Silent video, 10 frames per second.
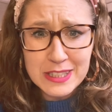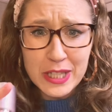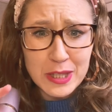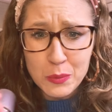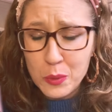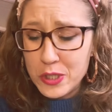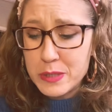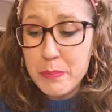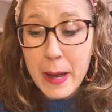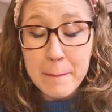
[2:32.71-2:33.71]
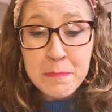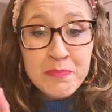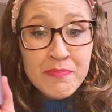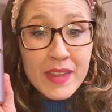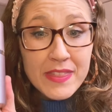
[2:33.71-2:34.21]
It's like the worst. But
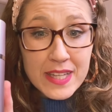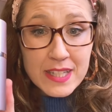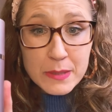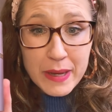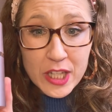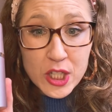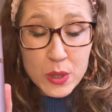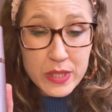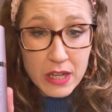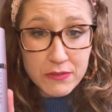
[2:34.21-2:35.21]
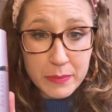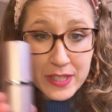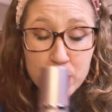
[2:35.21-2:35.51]
this has been a huge help for me.